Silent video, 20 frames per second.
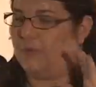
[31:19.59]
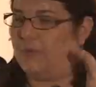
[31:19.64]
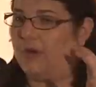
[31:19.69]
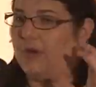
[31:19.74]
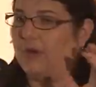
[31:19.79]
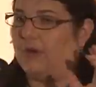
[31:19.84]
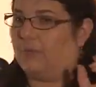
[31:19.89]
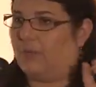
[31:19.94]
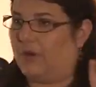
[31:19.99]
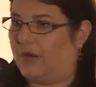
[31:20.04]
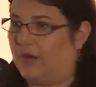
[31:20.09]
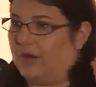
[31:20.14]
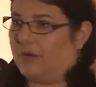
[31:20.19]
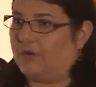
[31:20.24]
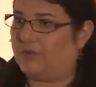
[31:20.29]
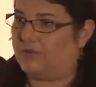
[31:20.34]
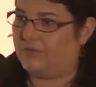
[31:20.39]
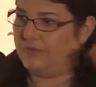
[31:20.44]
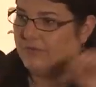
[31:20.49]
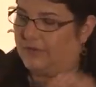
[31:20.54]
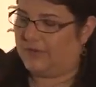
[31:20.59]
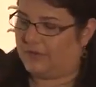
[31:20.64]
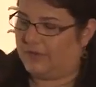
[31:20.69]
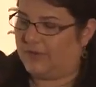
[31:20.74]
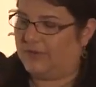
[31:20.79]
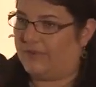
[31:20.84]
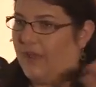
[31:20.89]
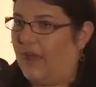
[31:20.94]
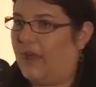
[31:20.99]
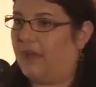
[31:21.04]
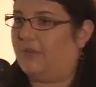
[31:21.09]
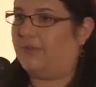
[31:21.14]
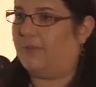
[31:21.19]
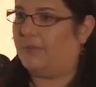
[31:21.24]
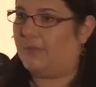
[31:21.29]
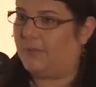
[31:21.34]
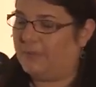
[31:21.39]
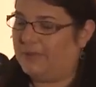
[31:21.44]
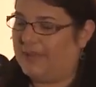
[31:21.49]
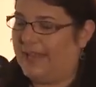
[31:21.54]
where, where you can tell
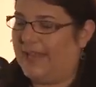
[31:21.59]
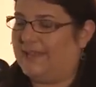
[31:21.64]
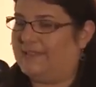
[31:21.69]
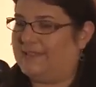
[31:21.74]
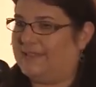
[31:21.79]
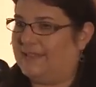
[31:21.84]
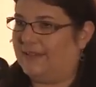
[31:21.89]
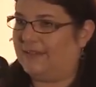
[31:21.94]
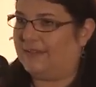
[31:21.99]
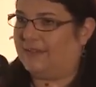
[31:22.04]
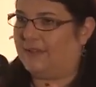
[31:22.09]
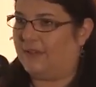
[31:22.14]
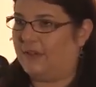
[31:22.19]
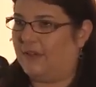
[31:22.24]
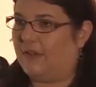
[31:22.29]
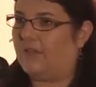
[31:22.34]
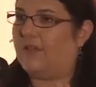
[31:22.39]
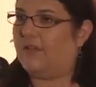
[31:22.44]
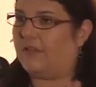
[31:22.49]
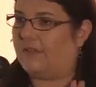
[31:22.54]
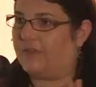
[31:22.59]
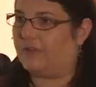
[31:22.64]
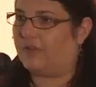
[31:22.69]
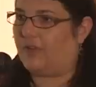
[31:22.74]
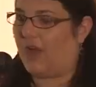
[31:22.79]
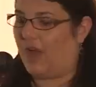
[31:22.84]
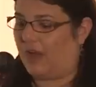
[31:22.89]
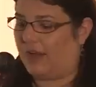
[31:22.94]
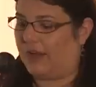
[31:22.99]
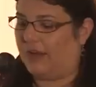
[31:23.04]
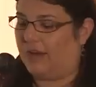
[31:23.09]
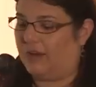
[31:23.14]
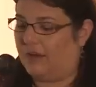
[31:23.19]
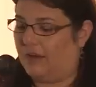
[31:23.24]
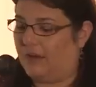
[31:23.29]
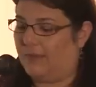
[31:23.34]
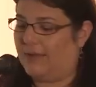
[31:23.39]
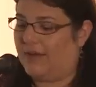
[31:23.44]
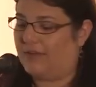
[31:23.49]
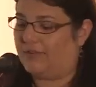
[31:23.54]
from the places and that they're talking
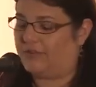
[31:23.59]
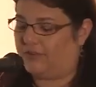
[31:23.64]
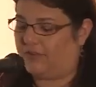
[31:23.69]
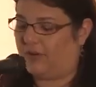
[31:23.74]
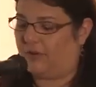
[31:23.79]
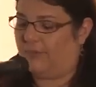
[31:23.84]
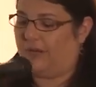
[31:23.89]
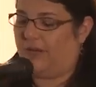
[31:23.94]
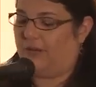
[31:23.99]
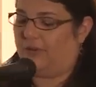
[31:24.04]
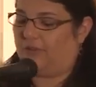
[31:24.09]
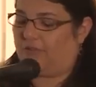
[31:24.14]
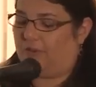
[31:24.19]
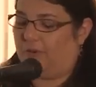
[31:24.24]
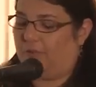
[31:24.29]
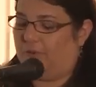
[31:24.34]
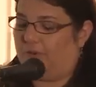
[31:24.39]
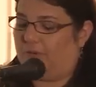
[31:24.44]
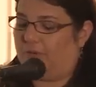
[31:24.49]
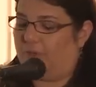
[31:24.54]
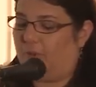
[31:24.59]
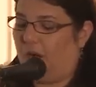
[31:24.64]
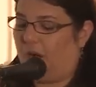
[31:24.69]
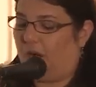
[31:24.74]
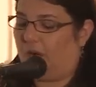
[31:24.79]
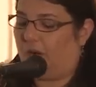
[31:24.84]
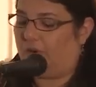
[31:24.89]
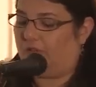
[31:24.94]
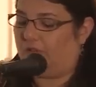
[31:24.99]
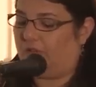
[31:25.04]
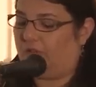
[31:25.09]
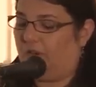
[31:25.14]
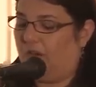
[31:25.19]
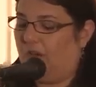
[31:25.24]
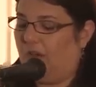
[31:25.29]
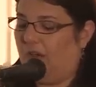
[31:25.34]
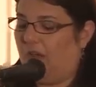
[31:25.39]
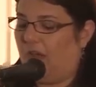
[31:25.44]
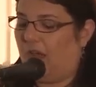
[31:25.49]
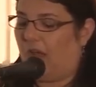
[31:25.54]
about Sherman and Sherman's March.
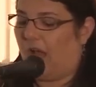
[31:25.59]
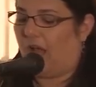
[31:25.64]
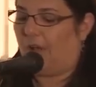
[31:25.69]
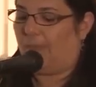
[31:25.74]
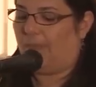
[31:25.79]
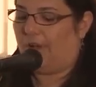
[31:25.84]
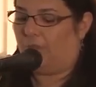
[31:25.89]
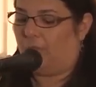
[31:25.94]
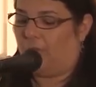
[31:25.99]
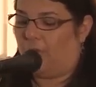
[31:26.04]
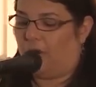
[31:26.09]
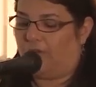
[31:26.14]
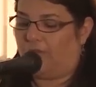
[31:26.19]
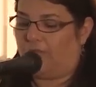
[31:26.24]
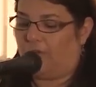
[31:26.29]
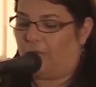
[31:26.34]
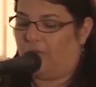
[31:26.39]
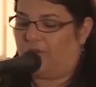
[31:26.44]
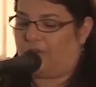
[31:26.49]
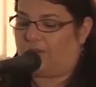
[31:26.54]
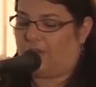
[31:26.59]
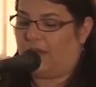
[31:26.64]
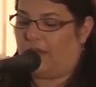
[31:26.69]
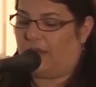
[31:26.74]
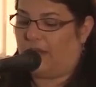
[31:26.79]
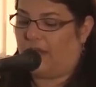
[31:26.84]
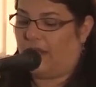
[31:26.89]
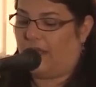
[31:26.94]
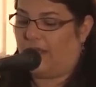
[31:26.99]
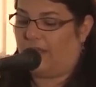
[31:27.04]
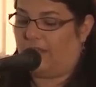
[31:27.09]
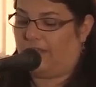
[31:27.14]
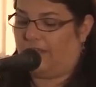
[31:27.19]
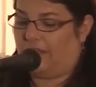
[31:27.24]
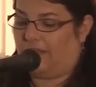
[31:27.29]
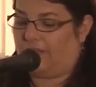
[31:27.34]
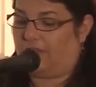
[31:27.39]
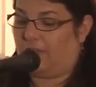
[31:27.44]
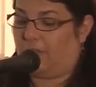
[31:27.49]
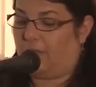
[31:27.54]
Um, and one of the ones I, I
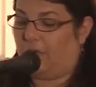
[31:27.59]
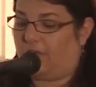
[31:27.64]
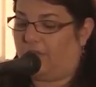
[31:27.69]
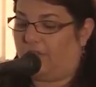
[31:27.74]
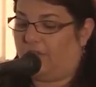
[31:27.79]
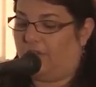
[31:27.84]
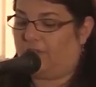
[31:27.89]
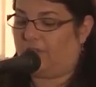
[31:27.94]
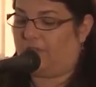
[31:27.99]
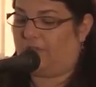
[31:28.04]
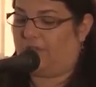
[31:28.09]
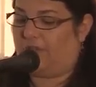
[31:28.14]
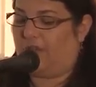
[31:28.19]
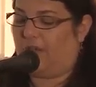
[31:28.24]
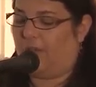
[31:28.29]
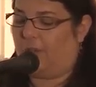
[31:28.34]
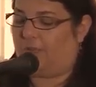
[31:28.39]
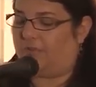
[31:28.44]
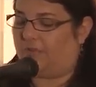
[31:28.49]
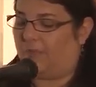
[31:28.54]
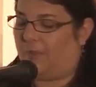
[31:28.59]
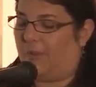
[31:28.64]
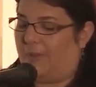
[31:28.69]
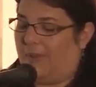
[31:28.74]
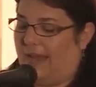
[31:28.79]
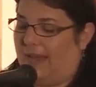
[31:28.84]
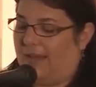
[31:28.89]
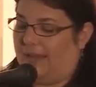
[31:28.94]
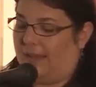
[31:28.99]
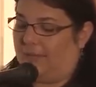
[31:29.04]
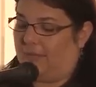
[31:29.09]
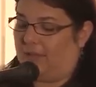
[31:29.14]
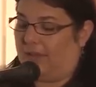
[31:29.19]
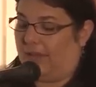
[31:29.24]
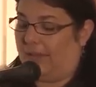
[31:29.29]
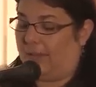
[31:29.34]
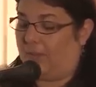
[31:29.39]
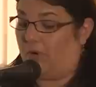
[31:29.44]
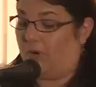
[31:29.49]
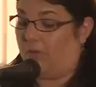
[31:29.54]
think is the most interesting comes from a man named
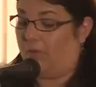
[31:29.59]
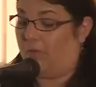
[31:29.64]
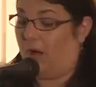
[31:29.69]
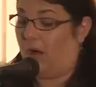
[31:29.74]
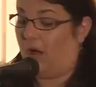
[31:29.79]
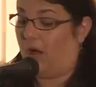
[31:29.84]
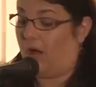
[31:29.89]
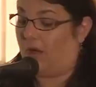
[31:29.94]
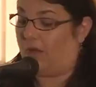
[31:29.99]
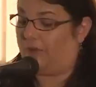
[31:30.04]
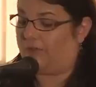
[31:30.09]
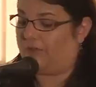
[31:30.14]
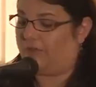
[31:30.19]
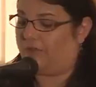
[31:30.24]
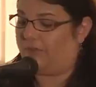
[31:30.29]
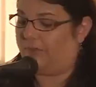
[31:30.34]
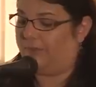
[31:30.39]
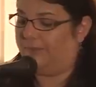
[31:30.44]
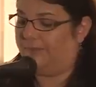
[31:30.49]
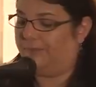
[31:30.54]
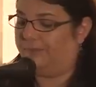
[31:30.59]
Claiborne Moss.